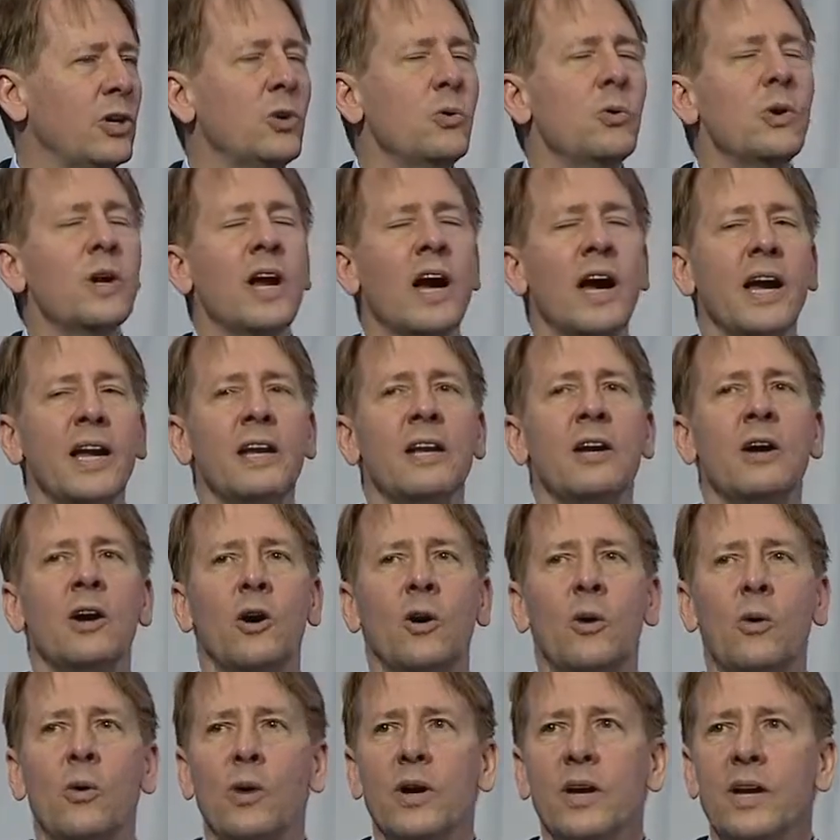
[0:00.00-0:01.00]
You and I
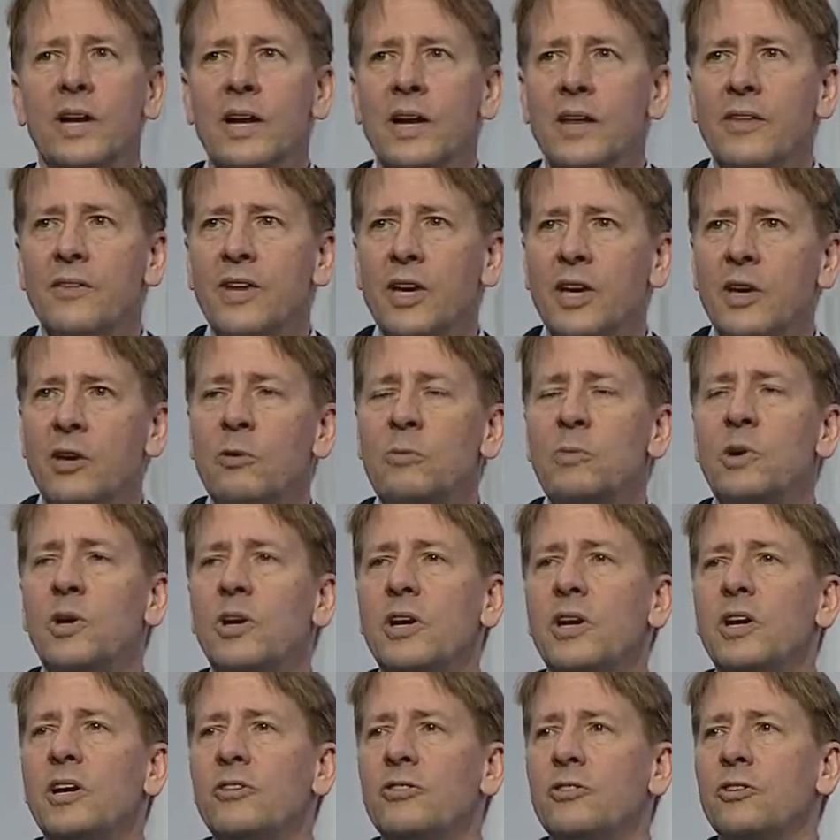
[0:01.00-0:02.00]
know that
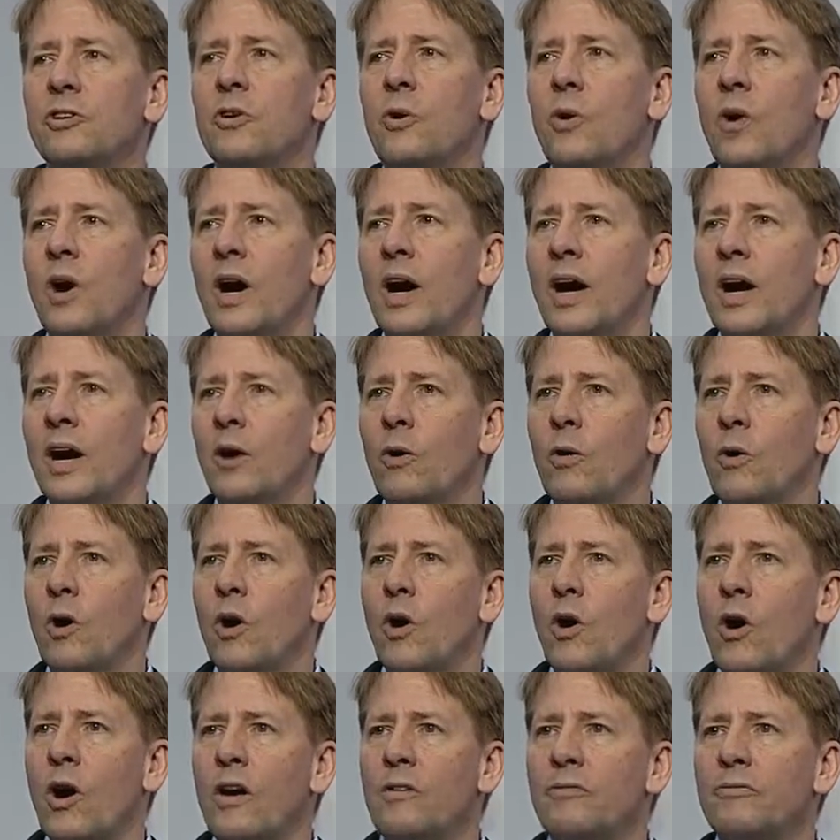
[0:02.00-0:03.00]
communities in Ohio
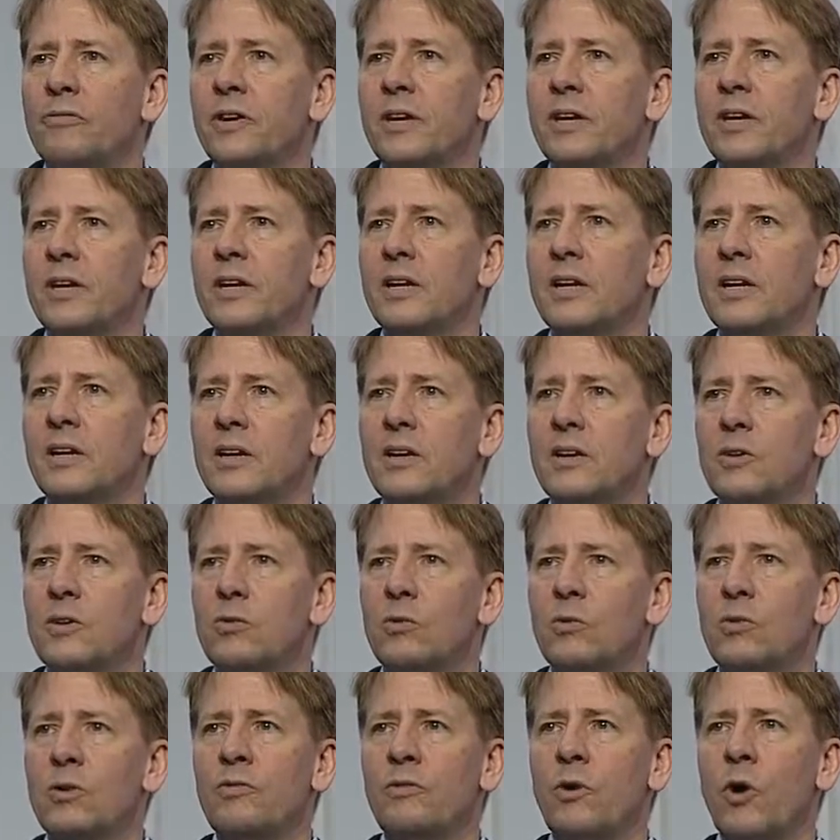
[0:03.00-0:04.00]
are often
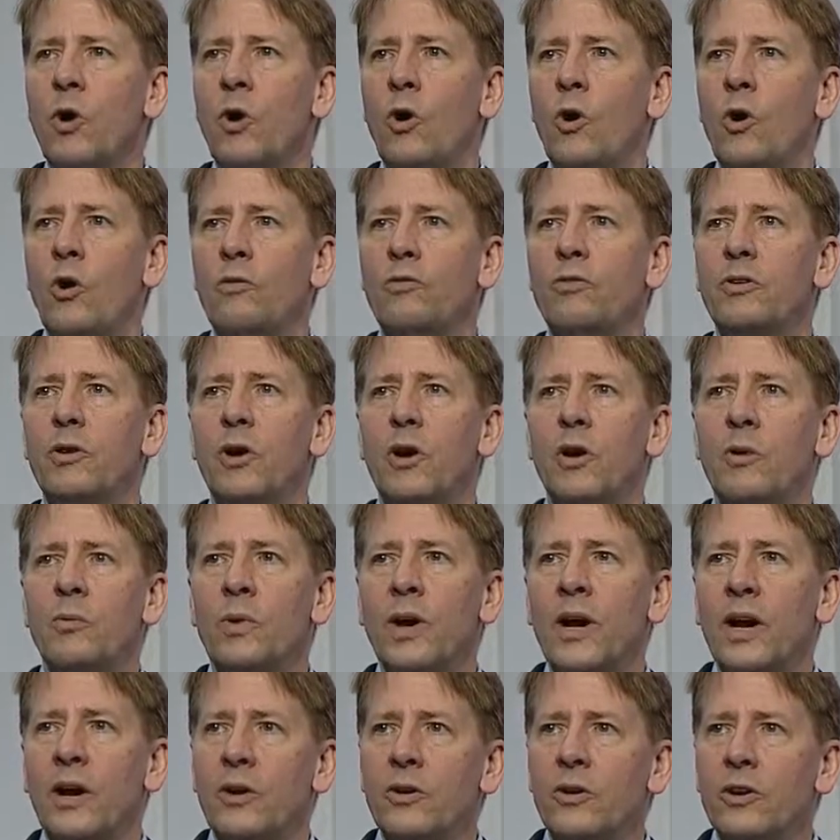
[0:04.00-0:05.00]
revolve
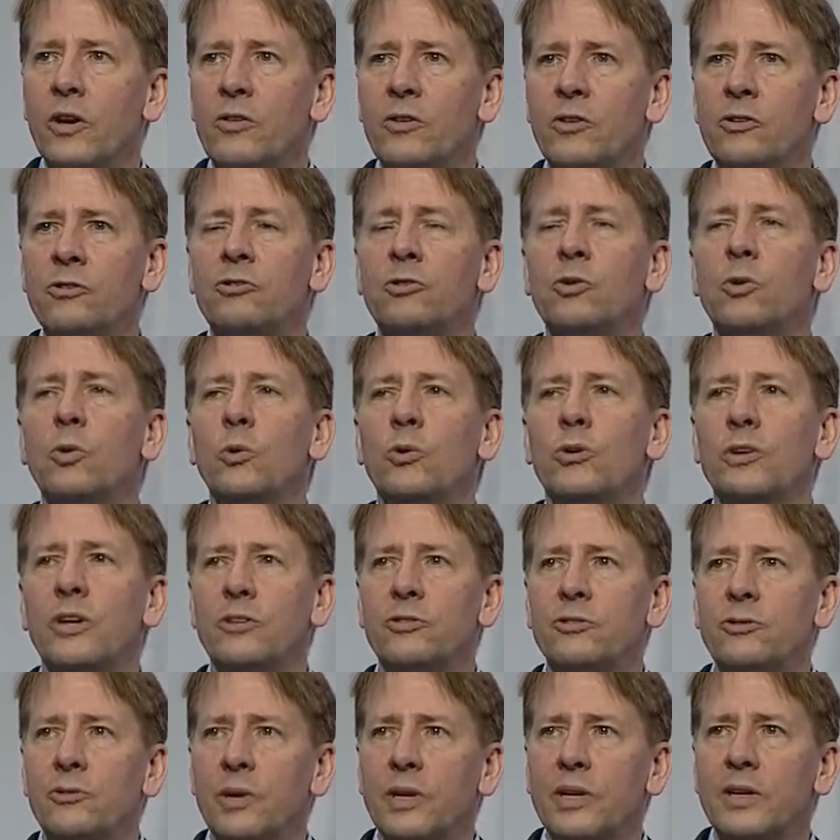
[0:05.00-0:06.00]
around the school
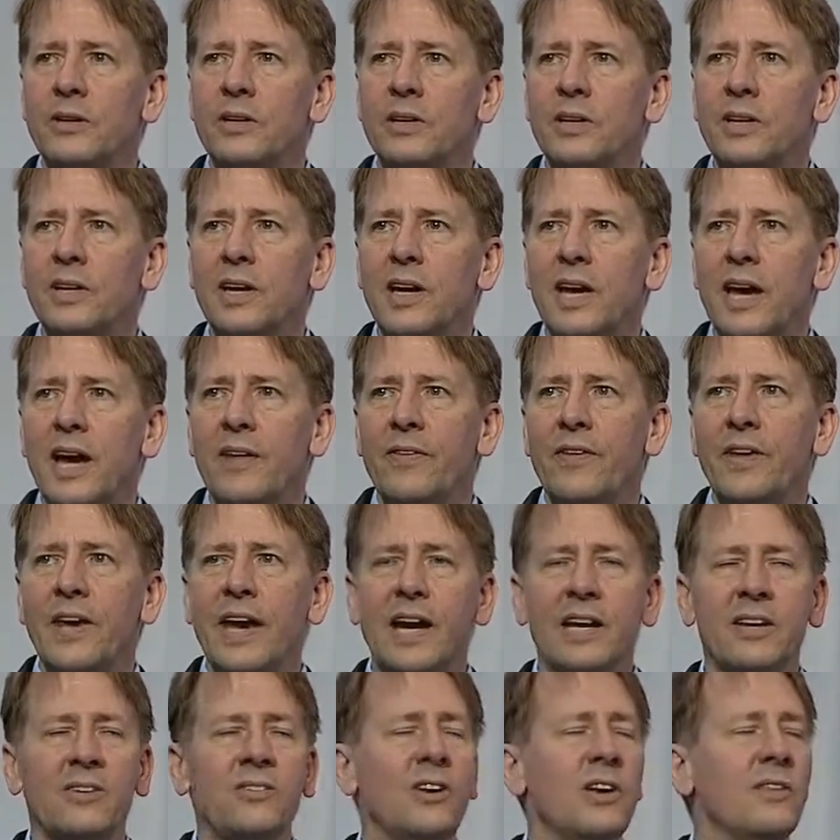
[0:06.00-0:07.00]
district and the
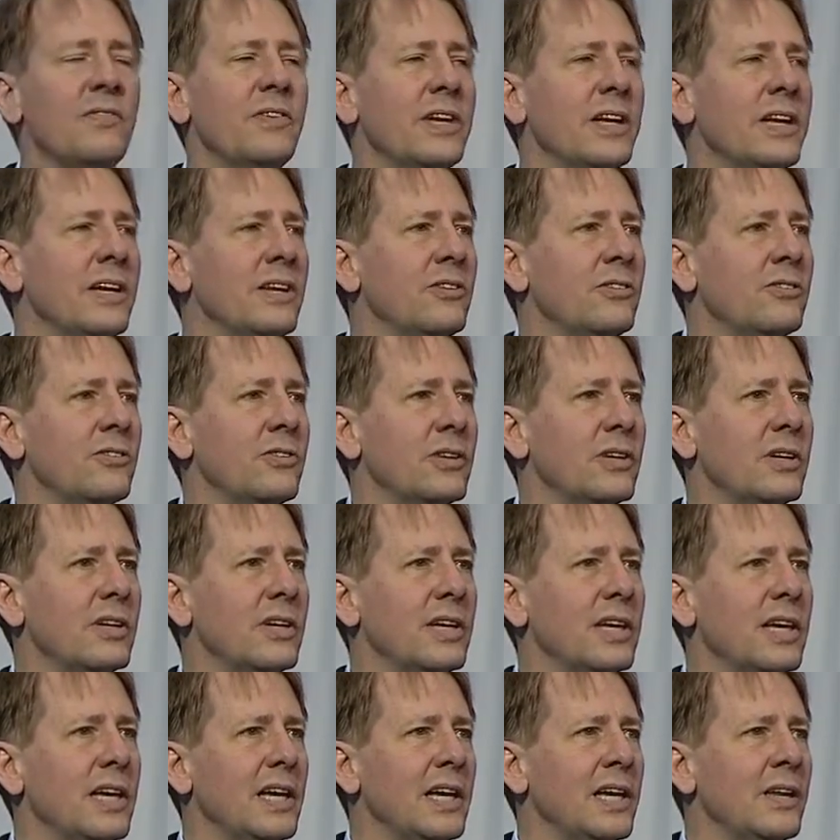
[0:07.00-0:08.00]
activities
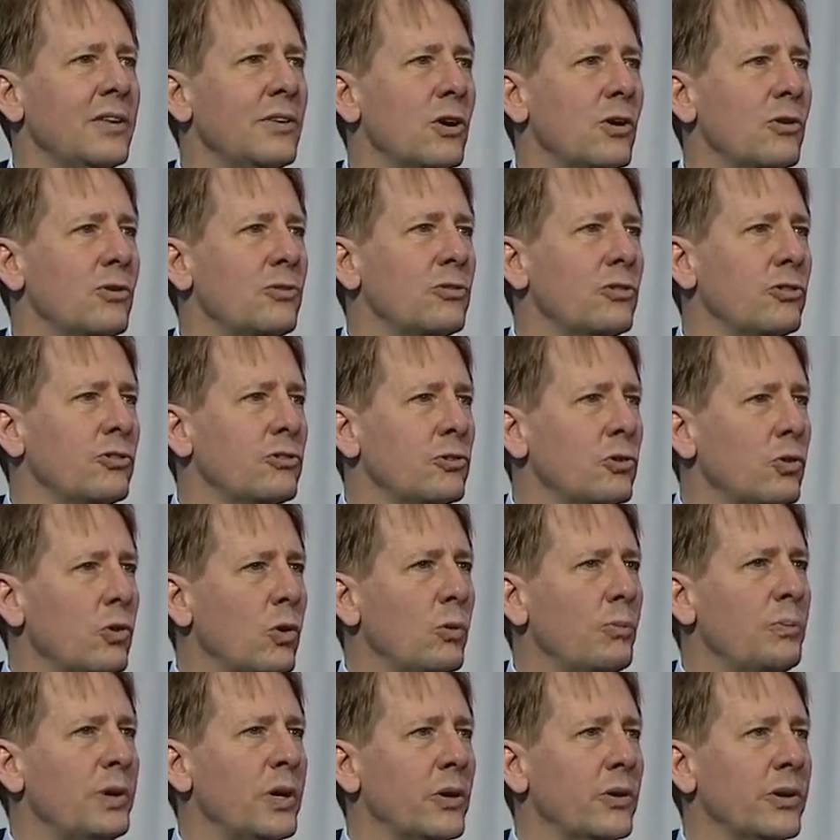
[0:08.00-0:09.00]
in those
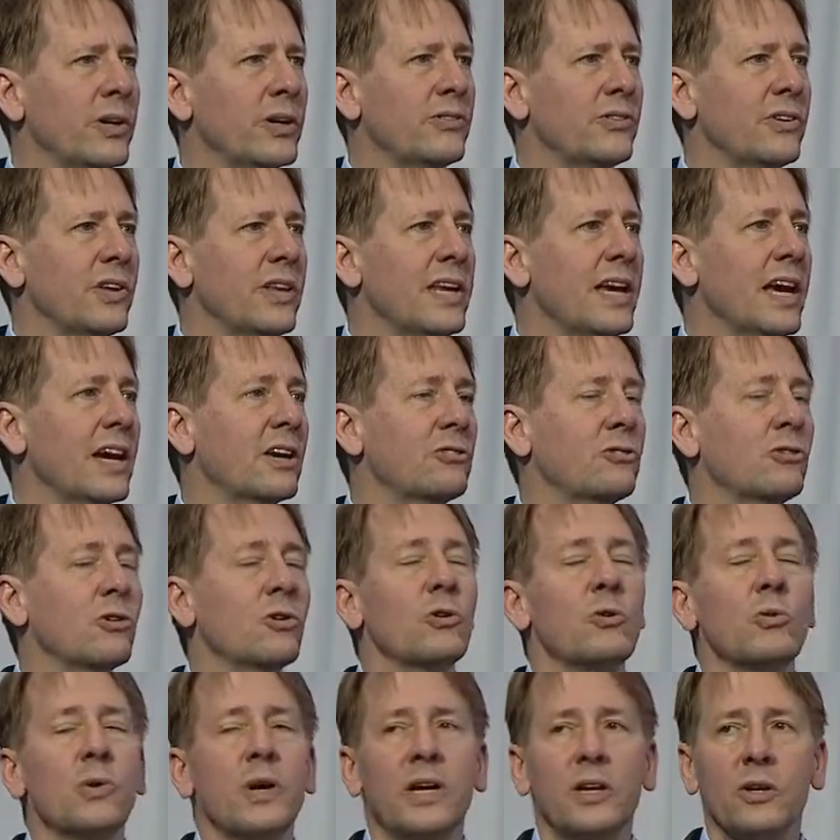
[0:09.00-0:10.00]
school buildings and the
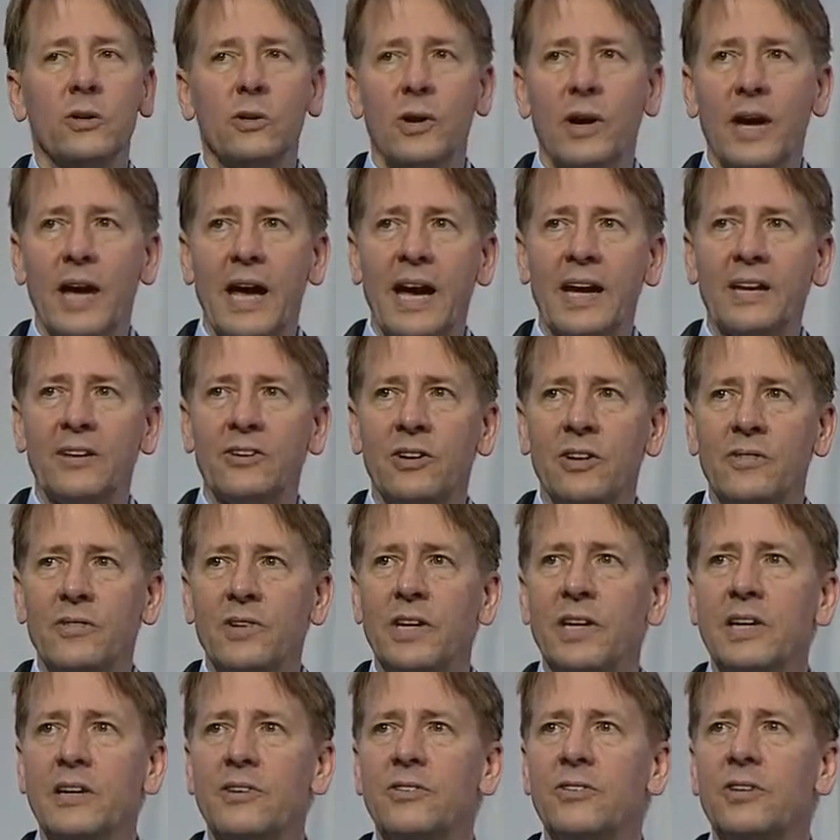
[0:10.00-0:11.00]
extracurricular
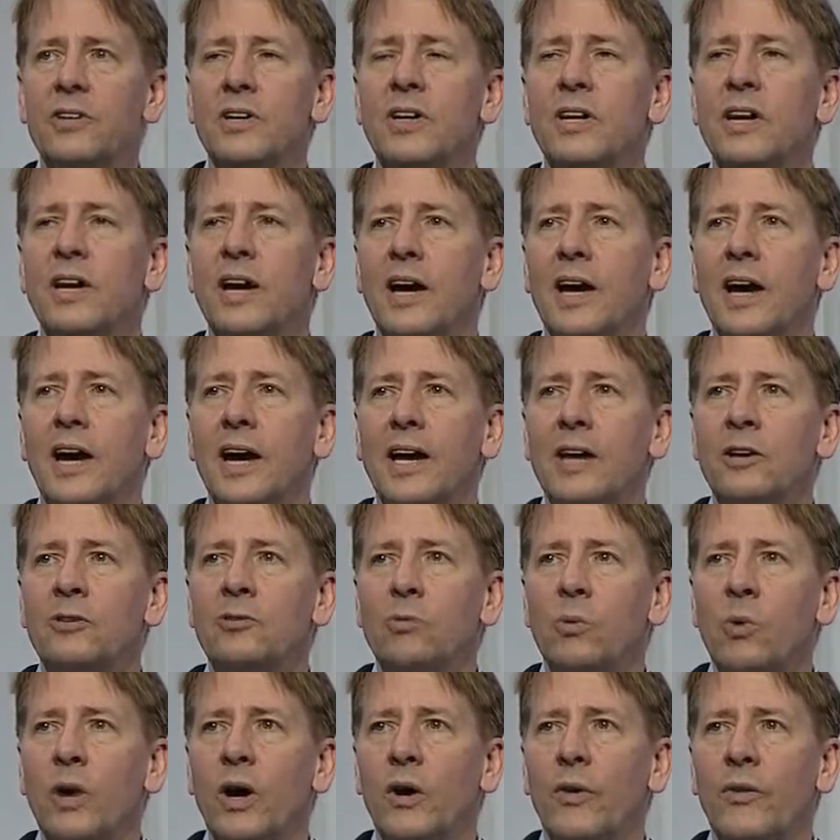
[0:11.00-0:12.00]
activities
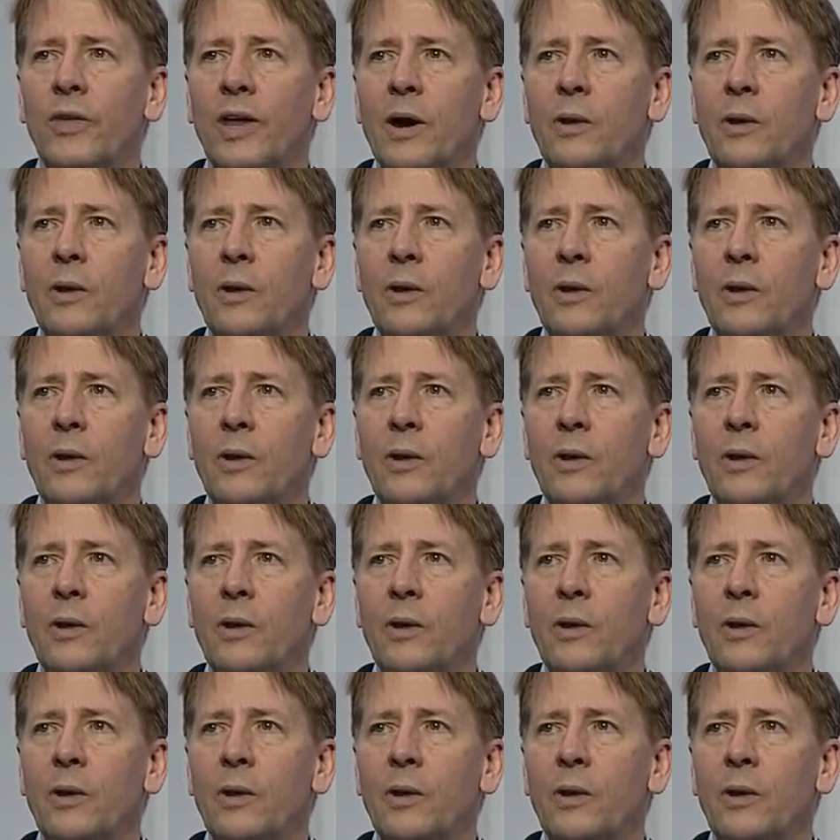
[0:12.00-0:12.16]
as well.